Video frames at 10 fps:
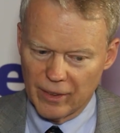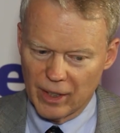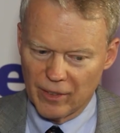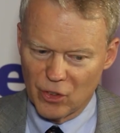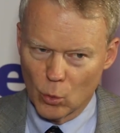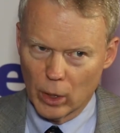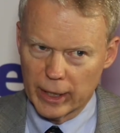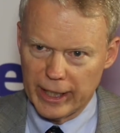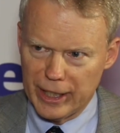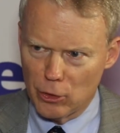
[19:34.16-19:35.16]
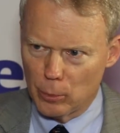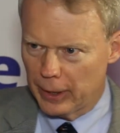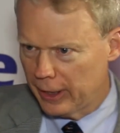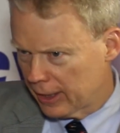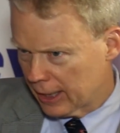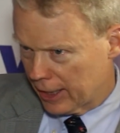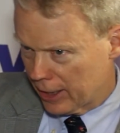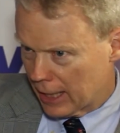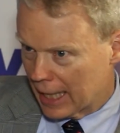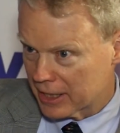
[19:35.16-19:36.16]
if you want an EU opinion, you've got
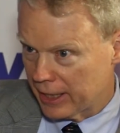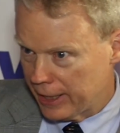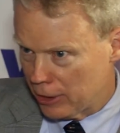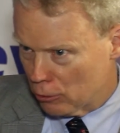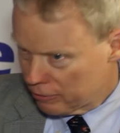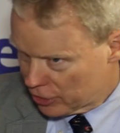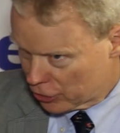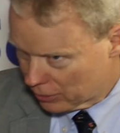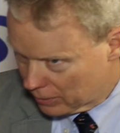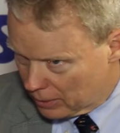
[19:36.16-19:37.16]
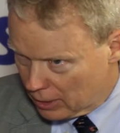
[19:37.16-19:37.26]
to ask an EU official,